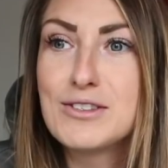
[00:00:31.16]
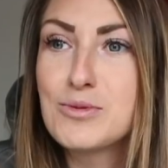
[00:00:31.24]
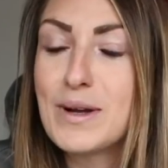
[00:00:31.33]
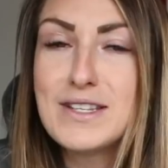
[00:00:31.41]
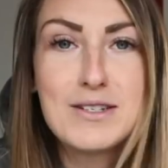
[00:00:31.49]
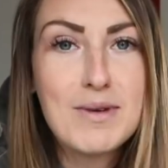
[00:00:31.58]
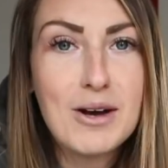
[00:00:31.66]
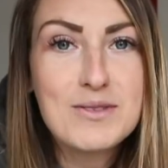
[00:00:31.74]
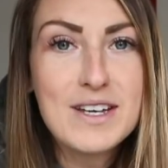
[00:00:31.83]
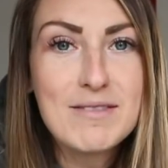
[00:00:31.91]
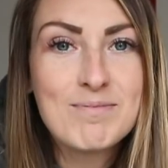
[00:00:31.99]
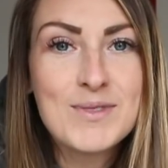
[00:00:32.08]
20
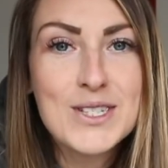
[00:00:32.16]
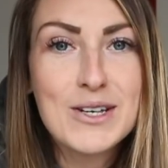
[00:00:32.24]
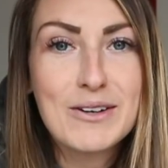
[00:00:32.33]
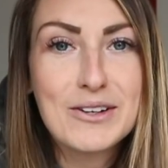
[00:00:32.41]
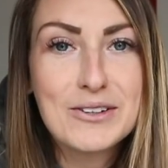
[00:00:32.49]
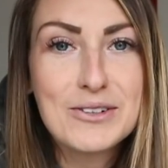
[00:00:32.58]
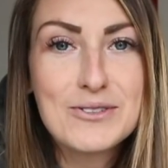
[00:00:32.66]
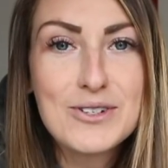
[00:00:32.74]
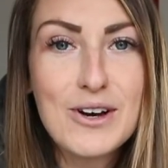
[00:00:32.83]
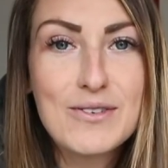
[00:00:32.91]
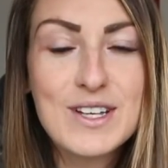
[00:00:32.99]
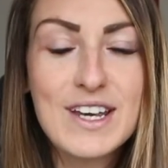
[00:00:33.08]
miles in, so it got called
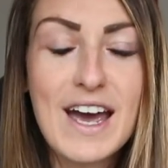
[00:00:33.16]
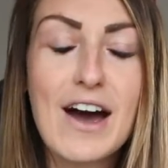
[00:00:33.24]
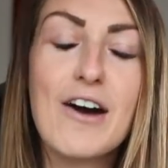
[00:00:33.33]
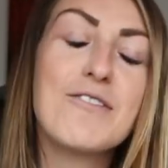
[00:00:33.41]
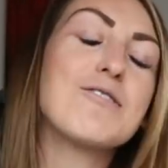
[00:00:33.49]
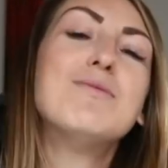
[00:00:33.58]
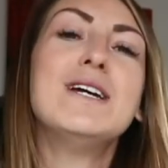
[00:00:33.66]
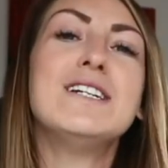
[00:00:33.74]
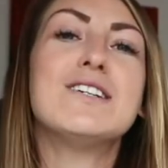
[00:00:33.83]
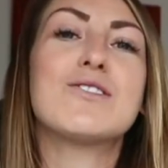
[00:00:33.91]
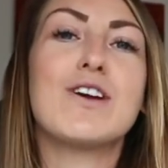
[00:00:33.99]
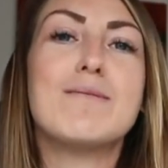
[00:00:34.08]
off. So yeah, I've
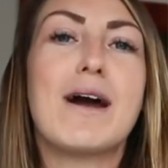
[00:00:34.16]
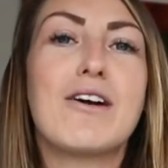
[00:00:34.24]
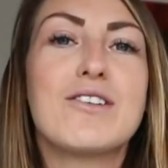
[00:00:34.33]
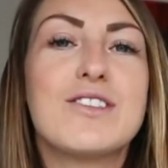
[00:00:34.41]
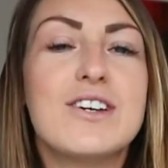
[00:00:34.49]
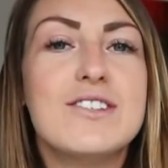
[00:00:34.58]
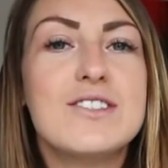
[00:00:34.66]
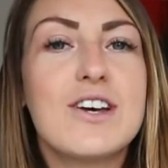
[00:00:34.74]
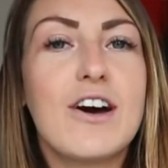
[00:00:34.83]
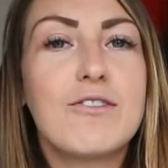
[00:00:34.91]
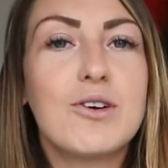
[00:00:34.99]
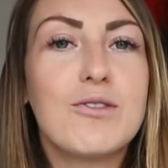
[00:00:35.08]
completed 3 marathons.
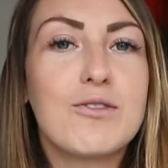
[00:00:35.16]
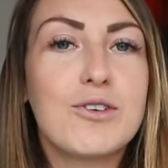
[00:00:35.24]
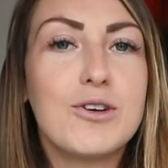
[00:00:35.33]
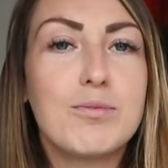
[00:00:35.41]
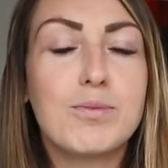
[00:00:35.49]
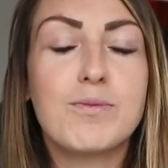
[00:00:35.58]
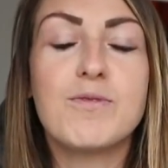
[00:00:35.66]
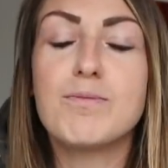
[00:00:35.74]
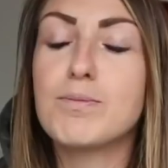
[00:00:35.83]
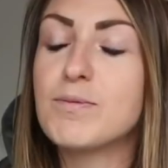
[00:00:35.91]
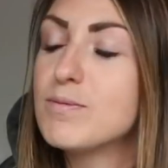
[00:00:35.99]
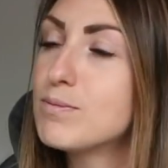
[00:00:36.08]
I've gone through
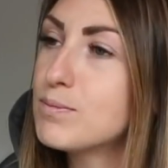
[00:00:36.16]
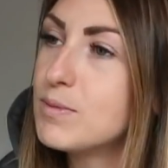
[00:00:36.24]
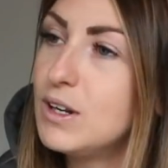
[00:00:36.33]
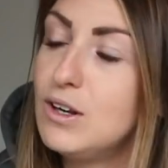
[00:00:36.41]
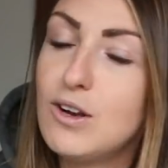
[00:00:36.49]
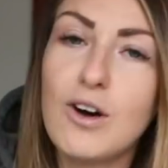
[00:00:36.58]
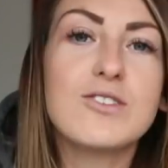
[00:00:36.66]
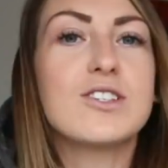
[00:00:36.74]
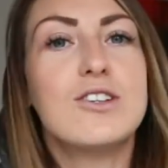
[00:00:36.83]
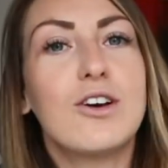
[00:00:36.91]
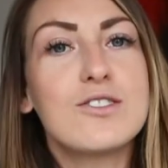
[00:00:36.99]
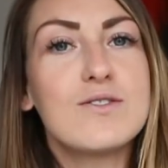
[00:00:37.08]
lots
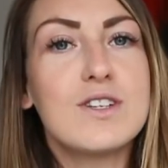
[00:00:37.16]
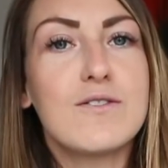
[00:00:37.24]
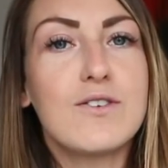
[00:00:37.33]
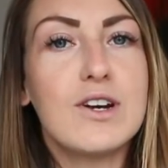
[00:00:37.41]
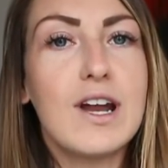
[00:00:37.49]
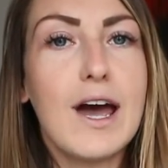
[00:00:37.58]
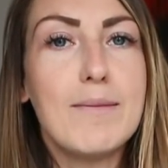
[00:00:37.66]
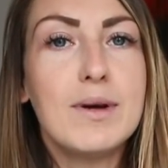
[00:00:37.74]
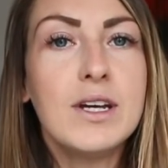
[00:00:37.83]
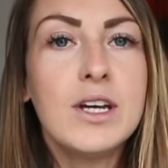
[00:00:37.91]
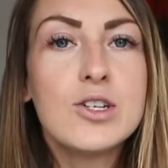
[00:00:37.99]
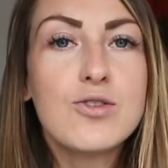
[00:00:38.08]
and lots of different
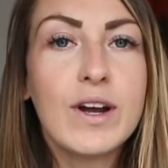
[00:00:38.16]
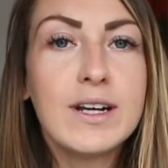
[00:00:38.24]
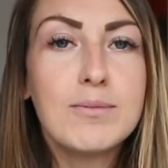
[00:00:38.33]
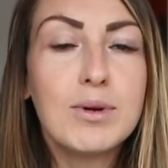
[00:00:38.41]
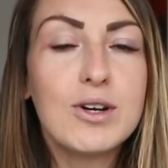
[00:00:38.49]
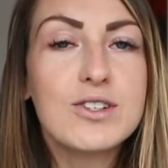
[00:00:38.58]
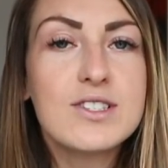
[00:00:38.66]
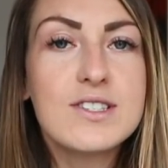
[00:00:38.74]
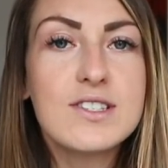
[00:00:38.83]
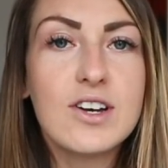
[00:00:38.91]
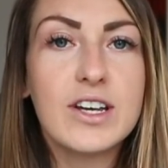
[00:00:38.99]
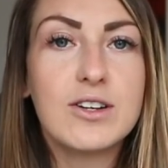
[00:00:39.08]
training blocks
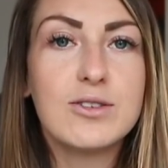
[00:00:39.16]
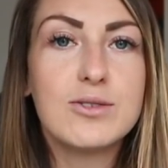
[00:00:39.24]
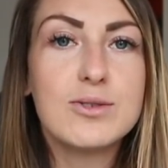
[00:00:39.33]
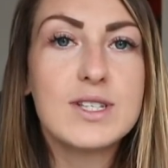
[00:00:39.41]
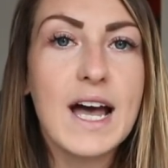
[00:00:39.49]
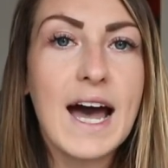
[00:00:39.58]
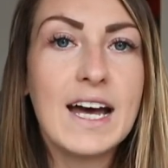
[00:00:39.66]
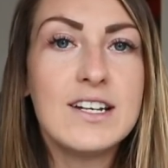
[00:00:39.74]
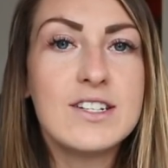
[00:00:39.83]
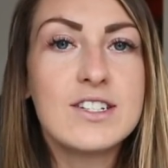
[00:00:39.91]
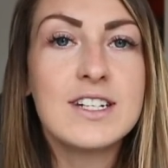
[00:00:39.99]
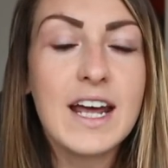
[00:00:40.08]
and cycles,
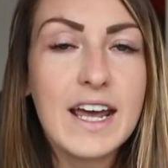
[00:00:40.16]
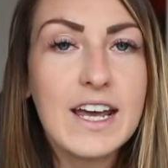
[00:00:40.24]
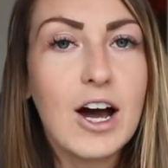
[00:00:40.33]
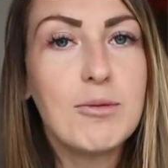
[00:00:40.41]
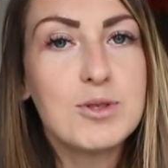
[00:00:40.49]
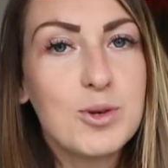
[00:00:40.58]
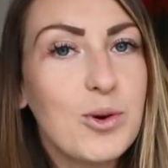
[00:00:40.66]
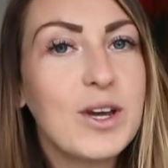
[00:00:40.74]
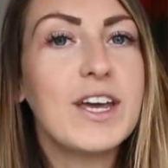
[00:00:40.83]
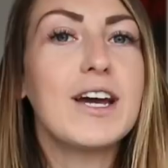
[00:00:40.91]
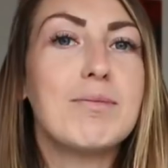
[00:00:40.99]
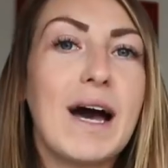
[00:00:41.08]
and today I'm
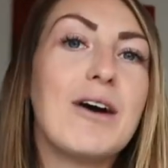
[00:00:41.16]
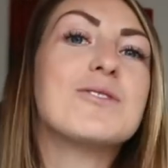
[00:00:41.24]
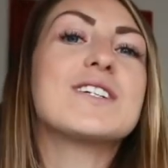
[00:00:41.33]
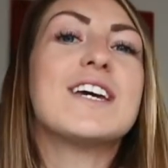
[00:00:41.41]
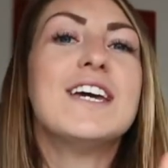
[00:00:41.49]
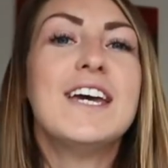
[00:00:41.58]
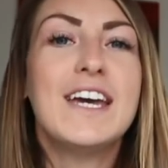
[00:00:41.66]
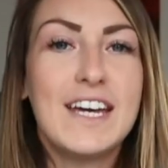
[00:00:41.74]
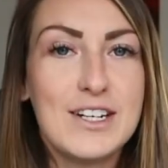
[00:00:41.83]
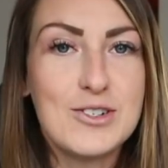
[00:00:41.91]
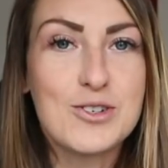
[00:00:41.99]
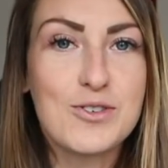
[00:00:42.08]
talking about
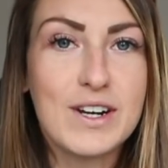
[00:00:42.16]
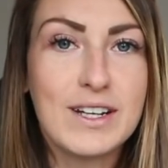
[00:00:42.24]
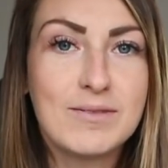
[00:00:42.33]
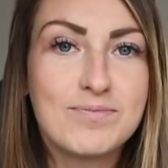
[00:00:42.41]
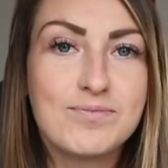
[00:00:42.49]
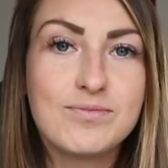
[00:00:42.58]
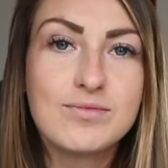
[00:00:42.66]
injury.